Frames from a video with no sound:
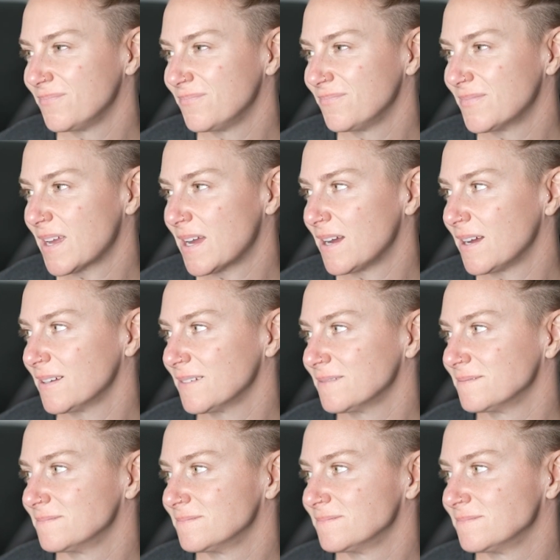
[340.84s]

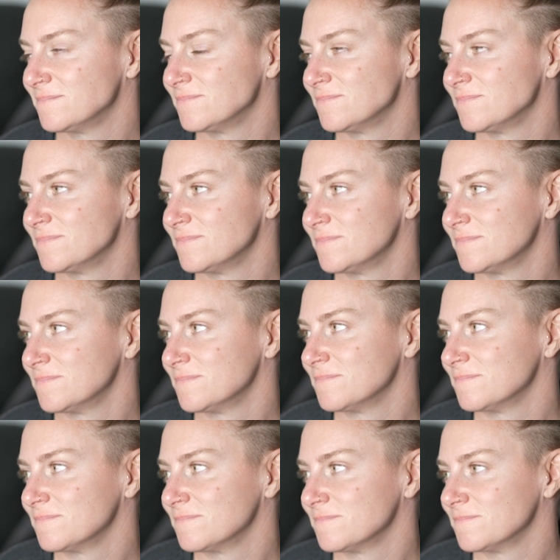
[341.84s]

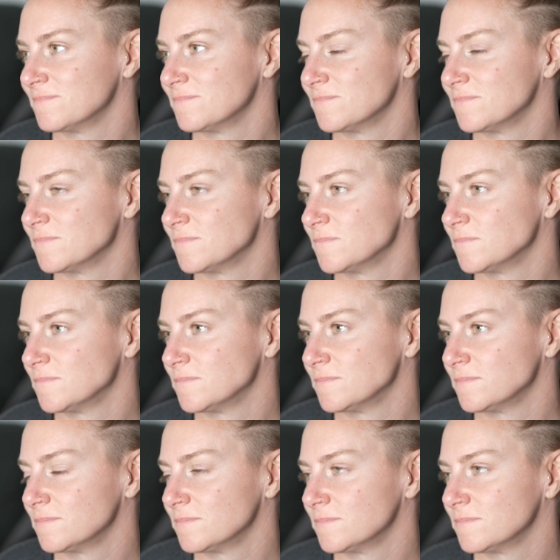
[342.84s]

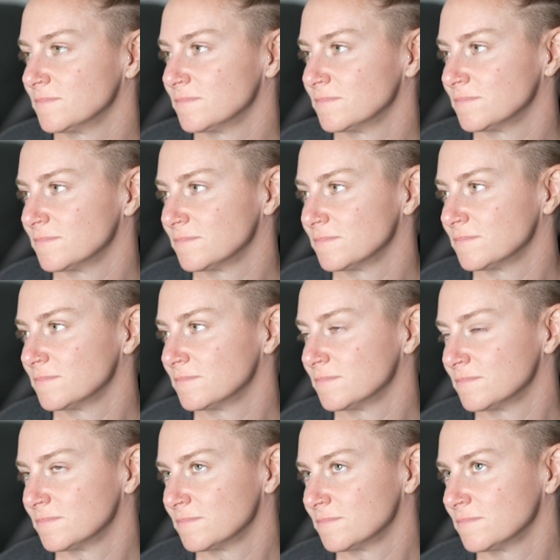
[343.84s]

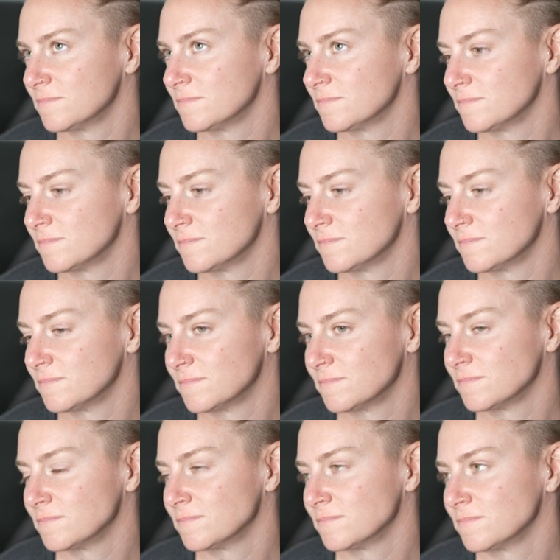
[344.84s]

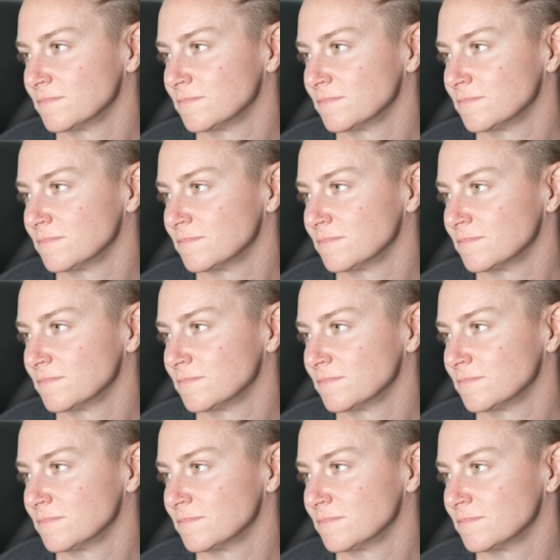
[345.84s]
[no speech]